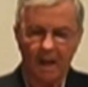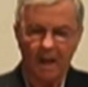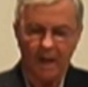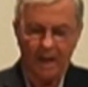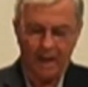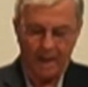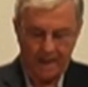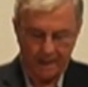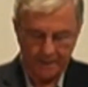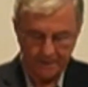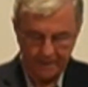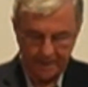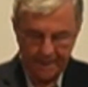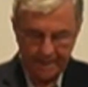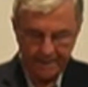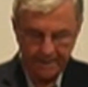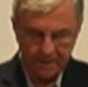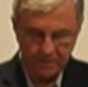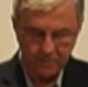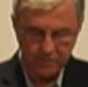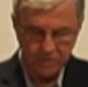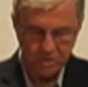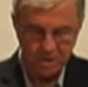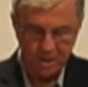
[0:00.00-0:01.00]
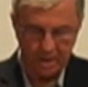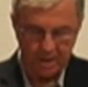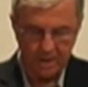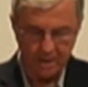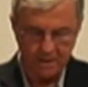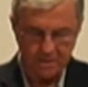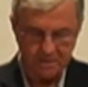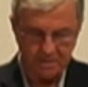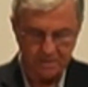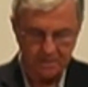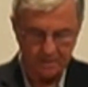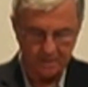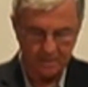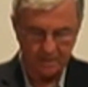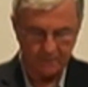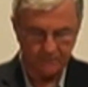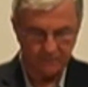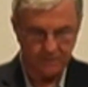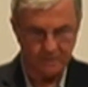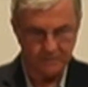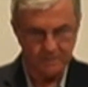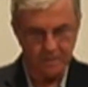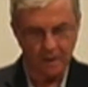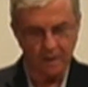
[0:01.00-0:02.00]
On the nautical charts, if
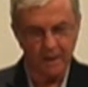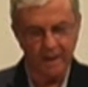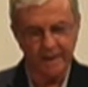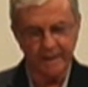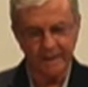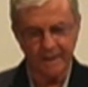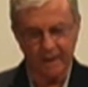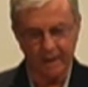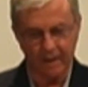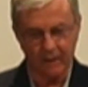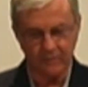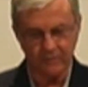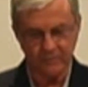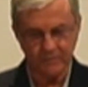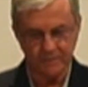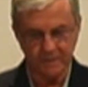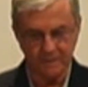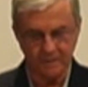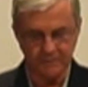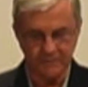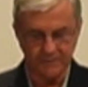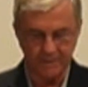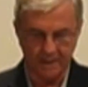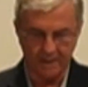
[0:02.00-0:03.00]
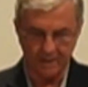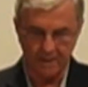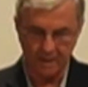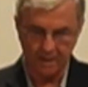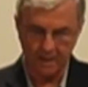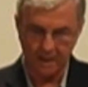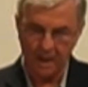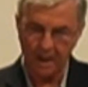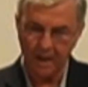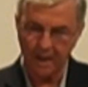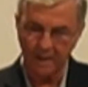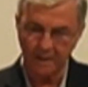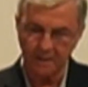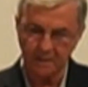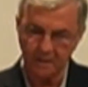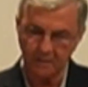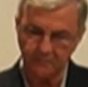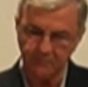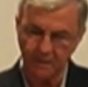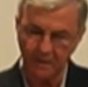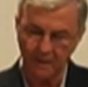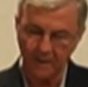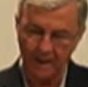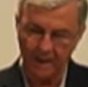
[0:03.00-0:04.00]
there's a lighthouse, it'll say the height
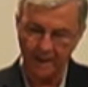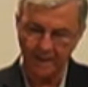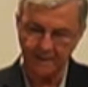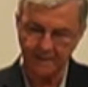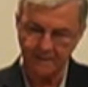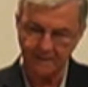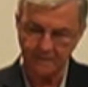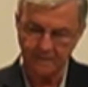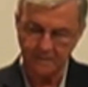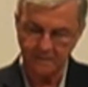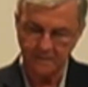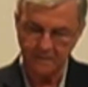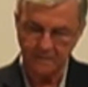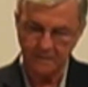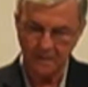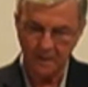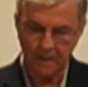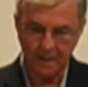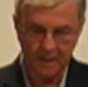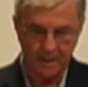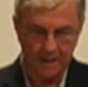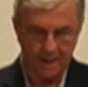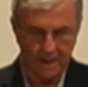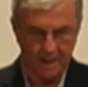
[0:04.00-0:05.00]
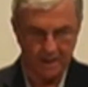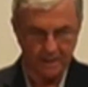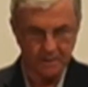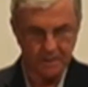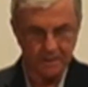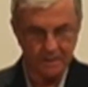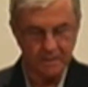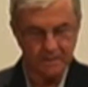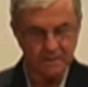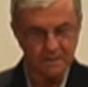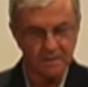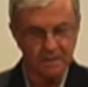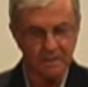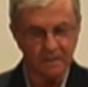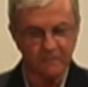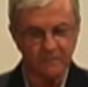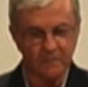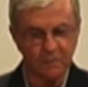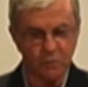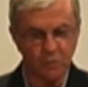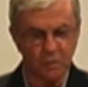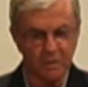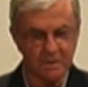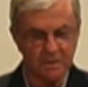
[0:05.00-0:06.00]
of the light and the distance
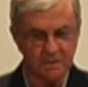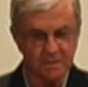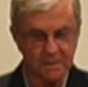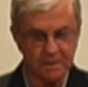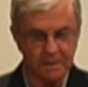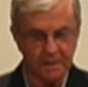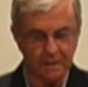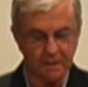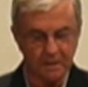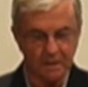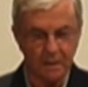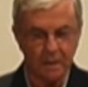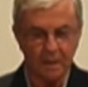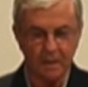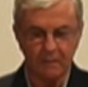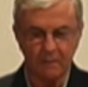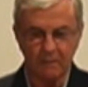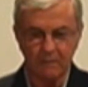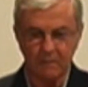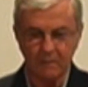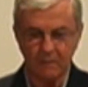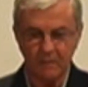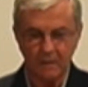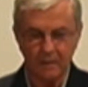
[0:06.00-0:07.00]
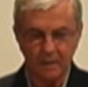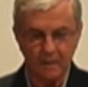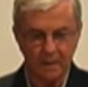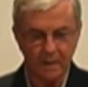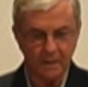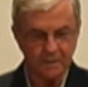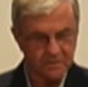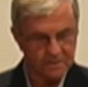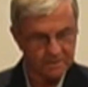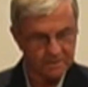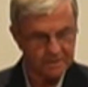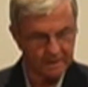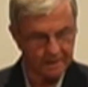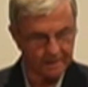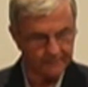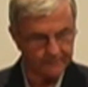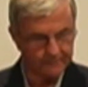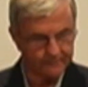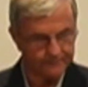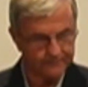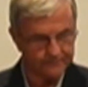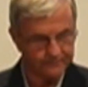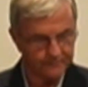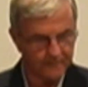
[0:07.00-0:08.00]
that you can see it at sea.
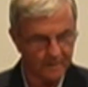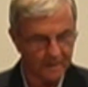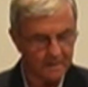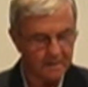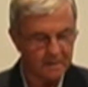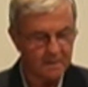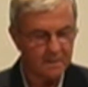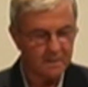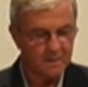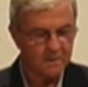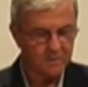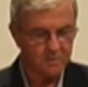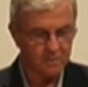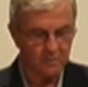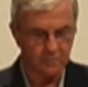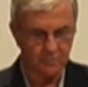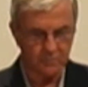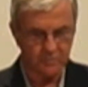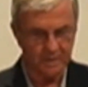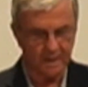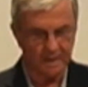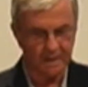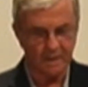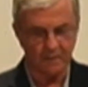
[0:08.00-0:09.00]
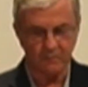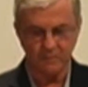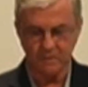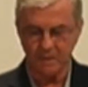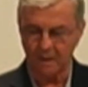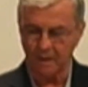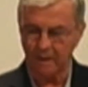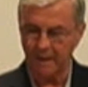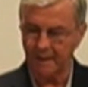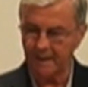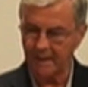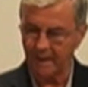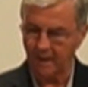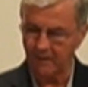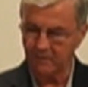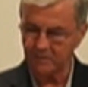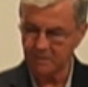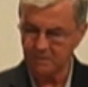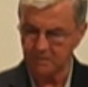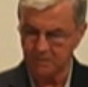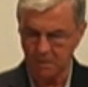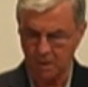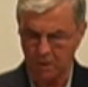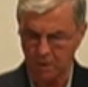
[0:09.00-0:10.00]
So say there was a lighthouse
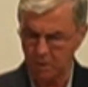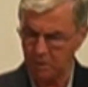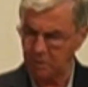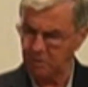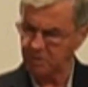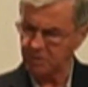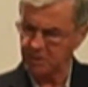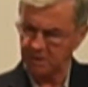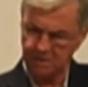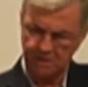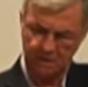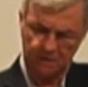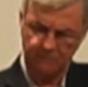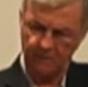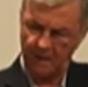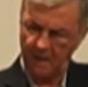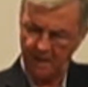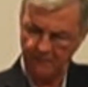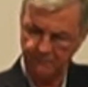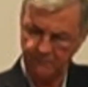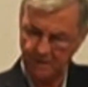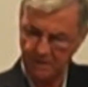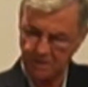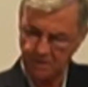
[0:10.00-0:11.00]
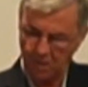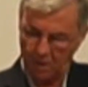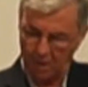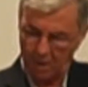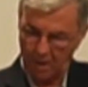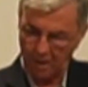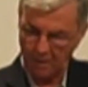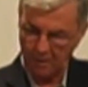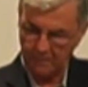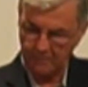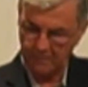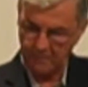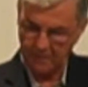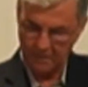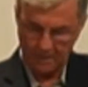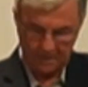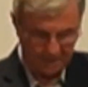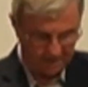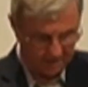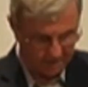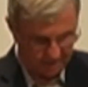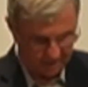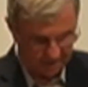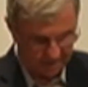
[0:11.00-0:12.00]
that's 165 feet tall
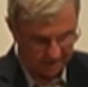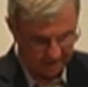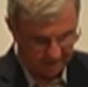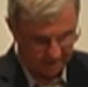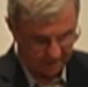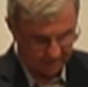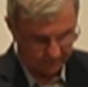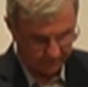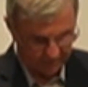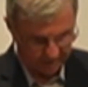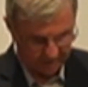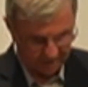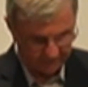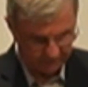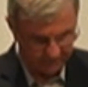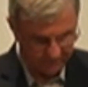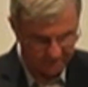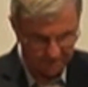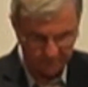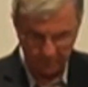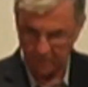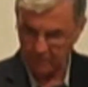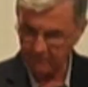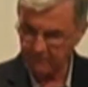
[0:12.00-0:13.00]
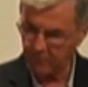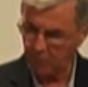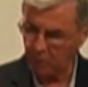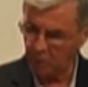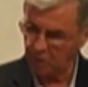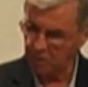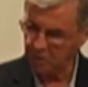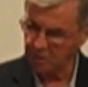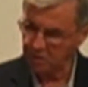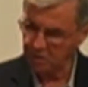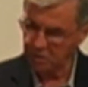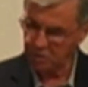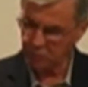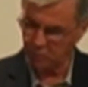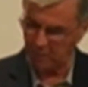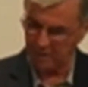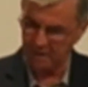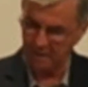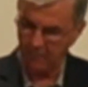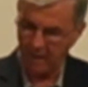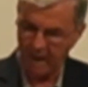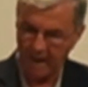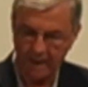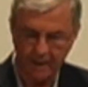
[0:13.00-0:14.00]
and be visible for
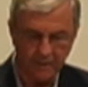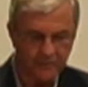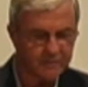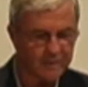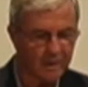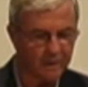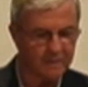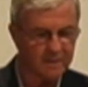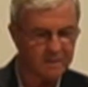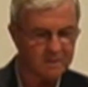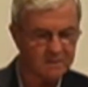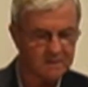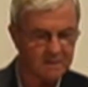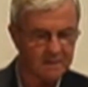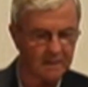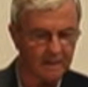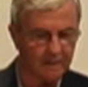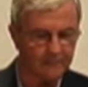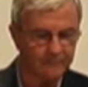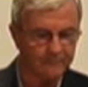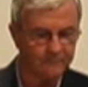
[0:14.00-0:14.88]
20 miles out at sea.